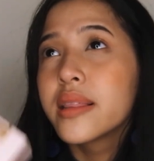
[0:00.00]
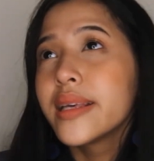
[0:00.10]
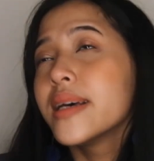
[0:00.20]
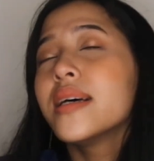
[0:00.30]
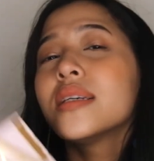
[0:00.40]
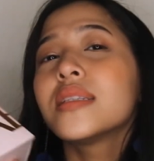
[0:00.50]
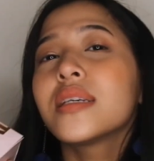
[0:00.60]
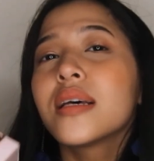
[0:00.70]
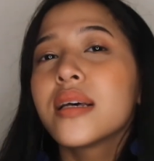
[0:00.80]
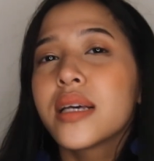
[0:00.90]
This
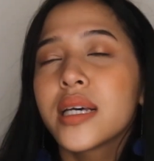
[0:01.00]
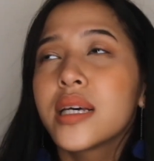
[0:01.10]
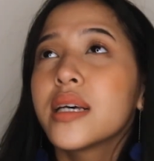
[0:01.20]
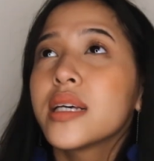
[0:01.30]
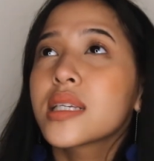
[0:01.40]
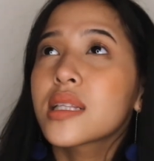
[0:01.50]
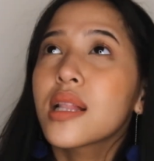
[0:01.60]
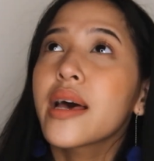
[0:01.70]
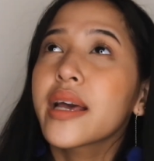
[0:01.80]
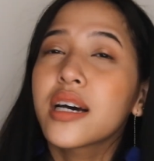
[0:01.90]
is
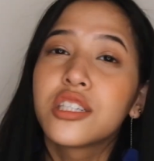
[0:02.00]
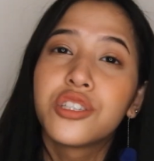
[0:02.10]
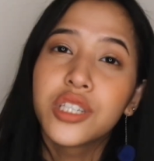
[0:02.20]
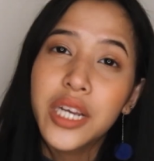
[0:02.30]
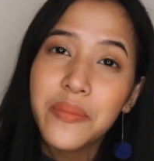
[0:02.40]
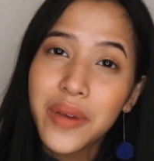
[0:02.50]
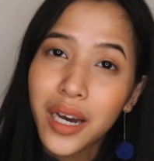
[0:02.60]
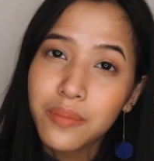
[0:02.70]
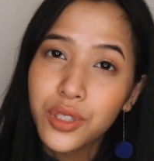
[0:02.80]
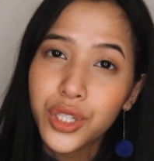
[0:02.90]
like a dream
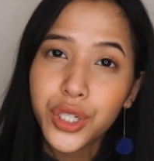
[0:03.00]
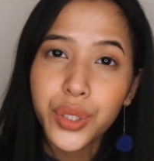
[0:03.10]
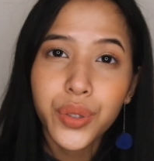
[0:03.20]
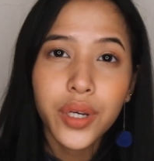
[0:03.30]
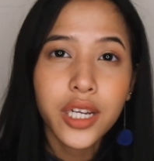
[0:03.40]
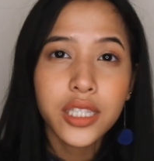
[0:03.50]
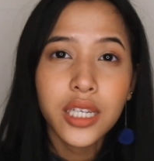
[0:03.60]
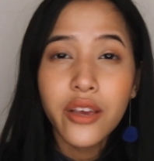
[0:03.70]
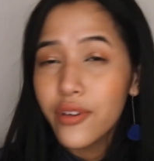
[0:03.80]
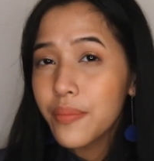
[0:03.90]
come true. It is
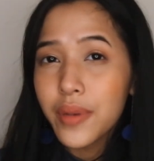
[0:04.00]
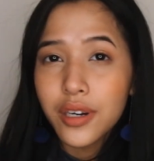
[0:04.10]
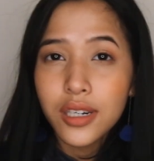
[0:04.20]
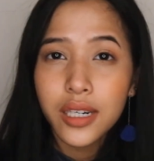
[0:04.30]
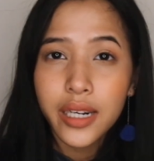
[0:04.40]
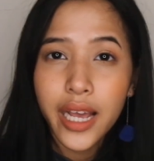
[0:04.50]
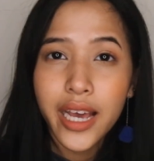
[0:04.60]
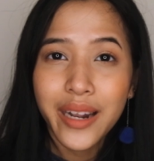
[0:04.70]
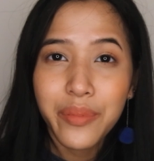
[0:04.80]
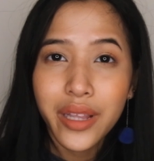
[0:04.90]
even better
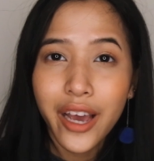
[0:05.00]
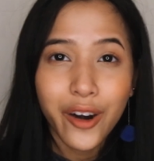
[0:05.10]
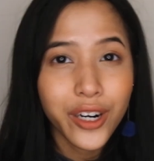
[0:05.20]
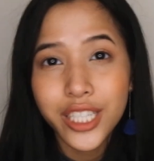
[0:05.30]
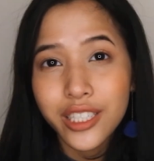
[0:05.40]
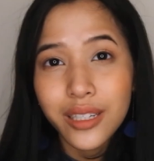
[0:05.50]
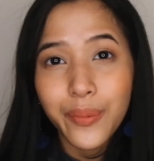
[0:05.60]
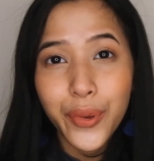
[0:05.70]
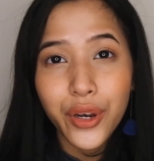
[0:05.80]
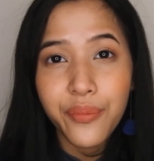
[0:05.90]
than the
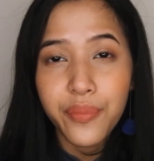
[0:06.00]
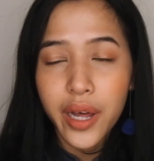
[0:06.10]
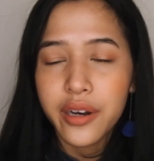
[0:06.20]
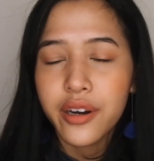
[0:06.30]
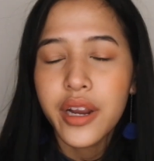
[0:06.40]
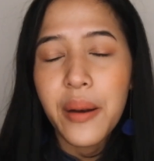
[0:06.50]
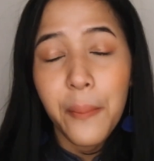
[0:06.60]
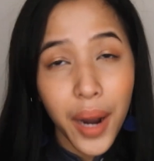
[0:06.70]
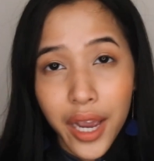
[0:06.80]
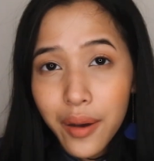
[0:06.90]
original beauty blender
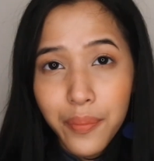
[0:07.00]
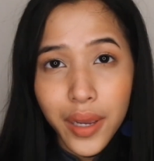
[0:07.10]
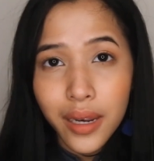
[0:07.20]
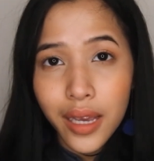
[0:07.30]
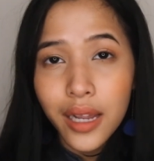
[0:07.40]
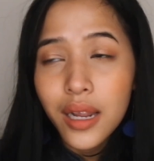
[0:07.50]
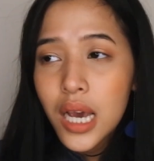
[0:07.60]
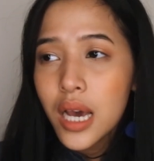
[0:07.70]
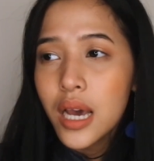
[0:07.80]
in my opinion.